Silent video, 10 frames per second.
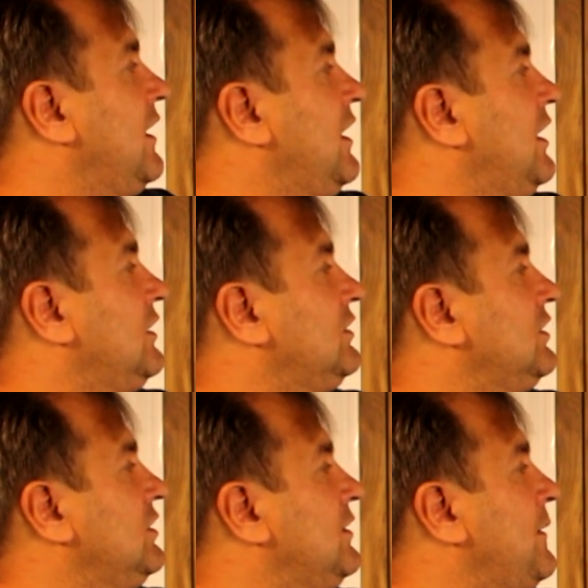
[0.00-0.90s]
and uh,
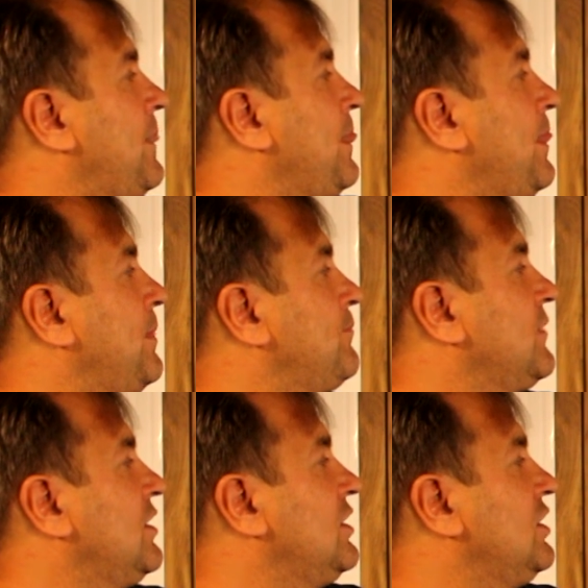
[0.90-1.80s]

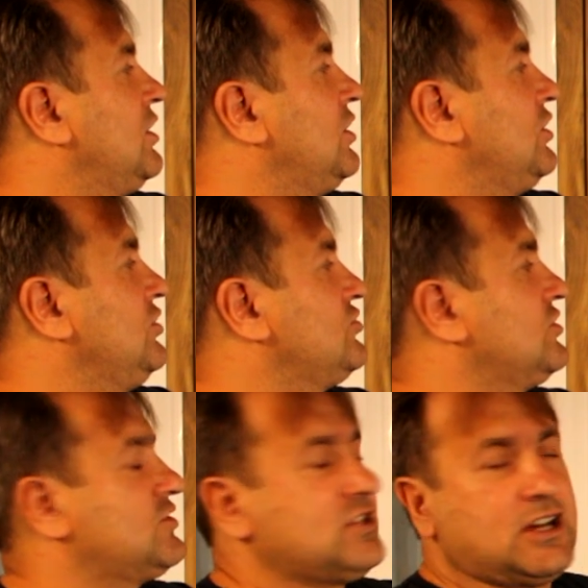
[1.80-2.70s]

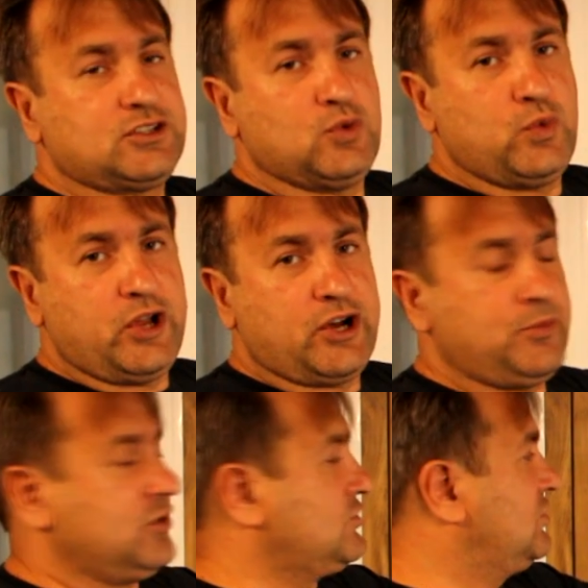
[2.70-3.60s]
engine start to wear because